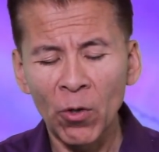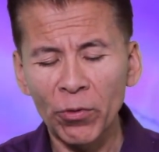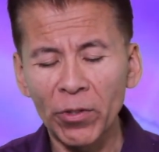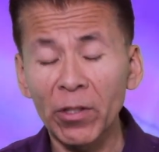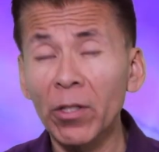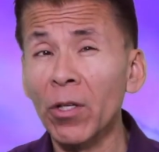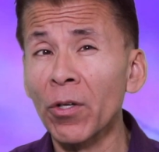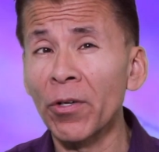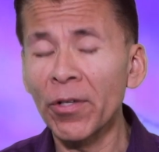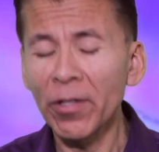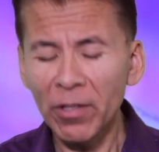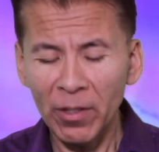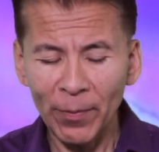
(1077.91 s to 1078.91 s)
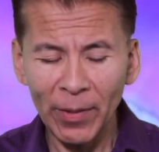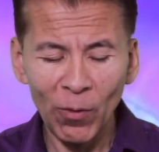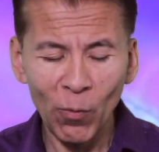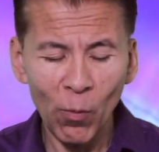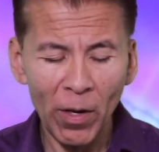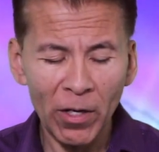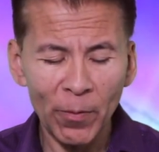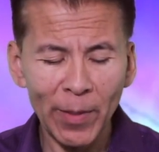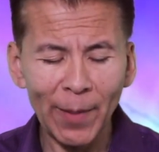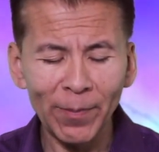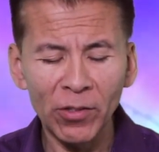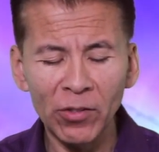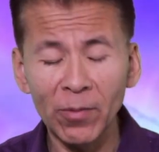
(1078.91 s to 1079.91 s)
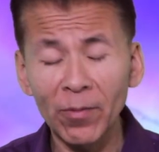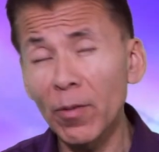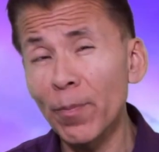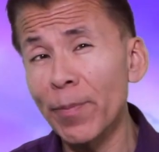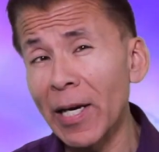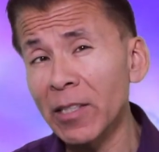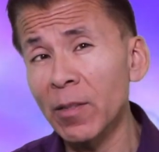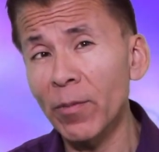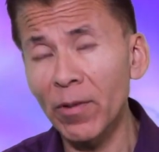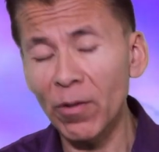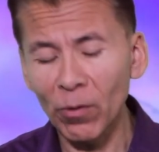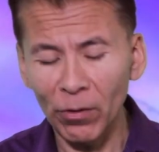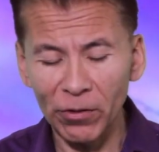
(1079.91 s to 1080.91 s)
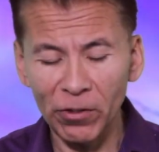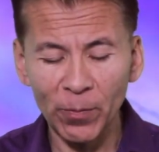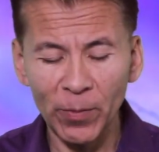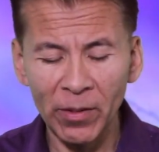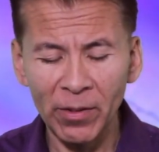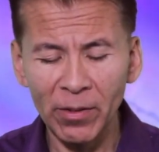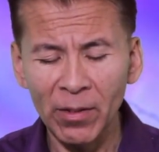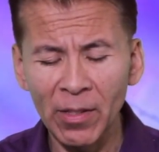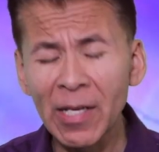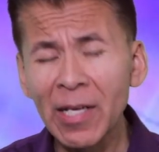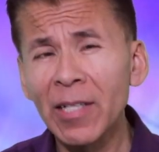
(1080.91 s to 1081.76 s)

where you can learn about water baptism, the baptism of the Holy Spirit,